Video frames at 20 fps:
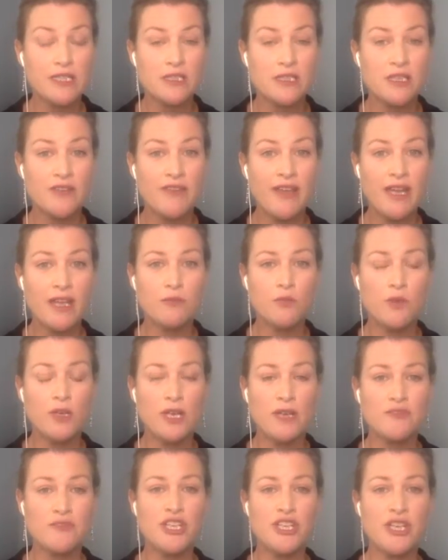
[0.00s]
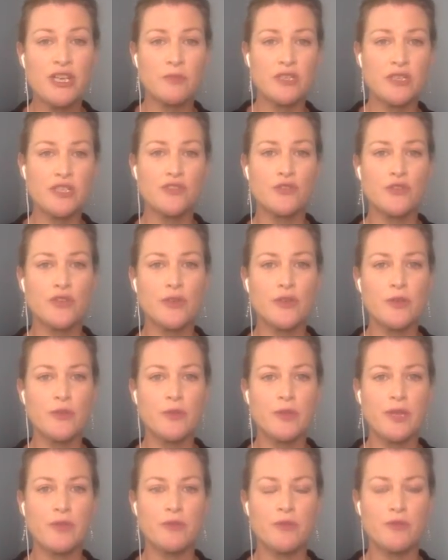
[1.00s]
And I've had, when I've shared my story with
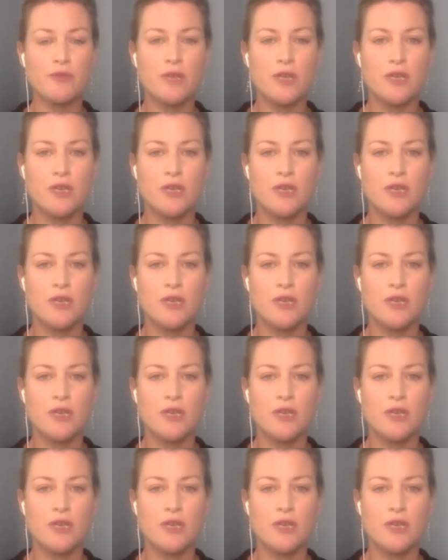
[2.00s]
people,